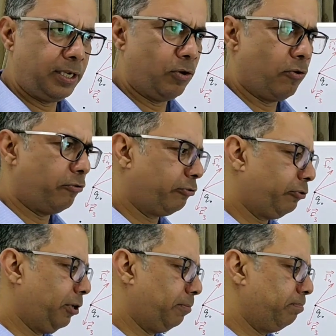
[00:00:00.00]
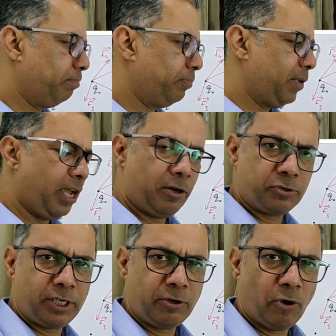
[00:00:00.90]
say, of
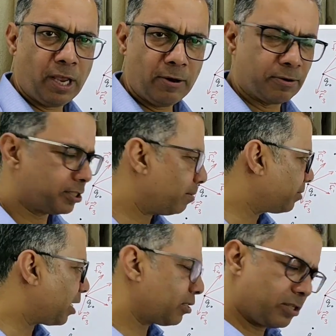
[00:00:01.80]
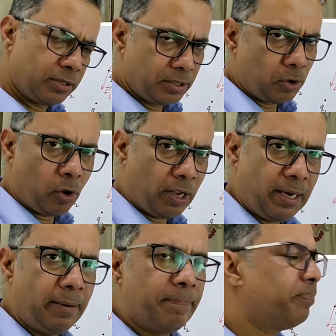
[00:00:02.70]
kerosene oil or some such oil.